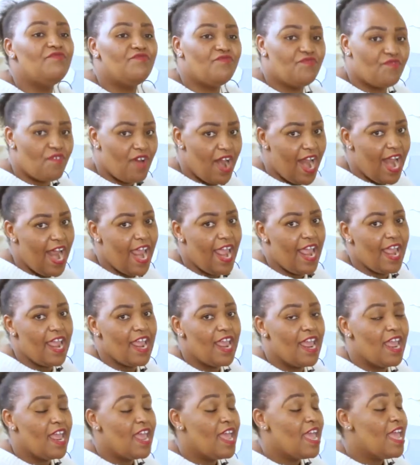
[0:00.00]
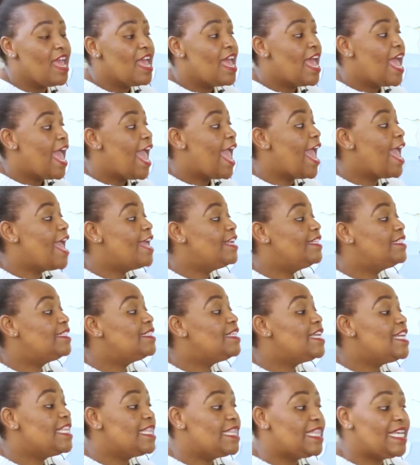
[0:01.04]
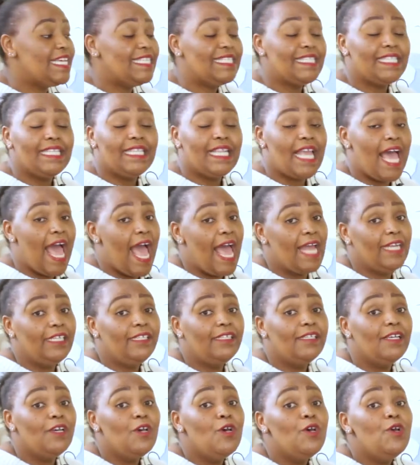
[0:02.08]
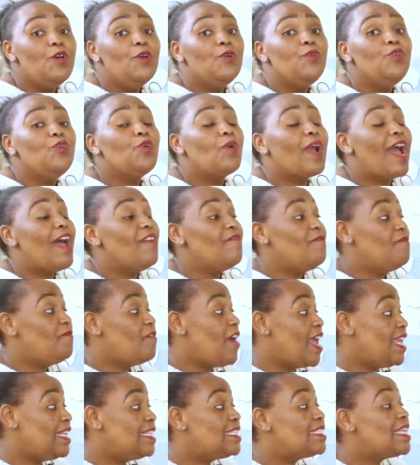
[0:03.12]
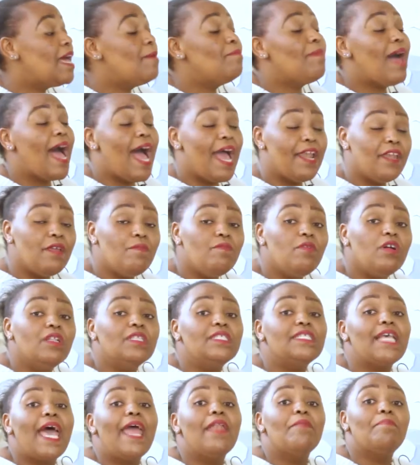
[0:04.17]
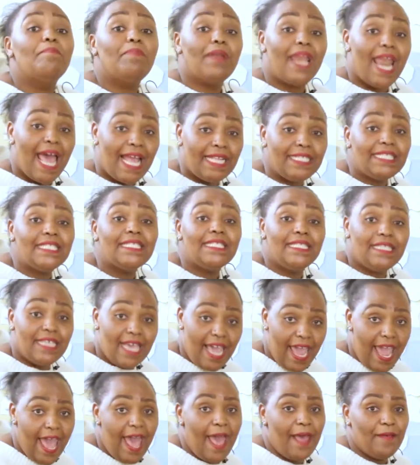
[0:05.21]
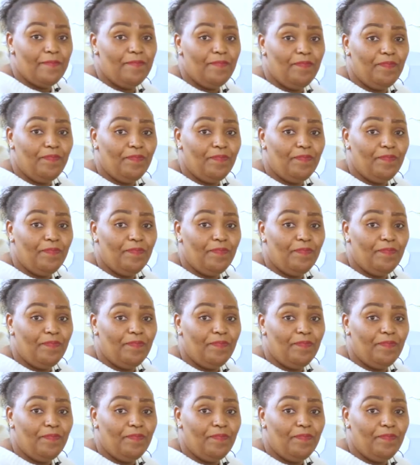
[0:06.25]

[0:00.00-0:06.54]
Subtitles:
dry. And in this land, you can find some animals and plants there.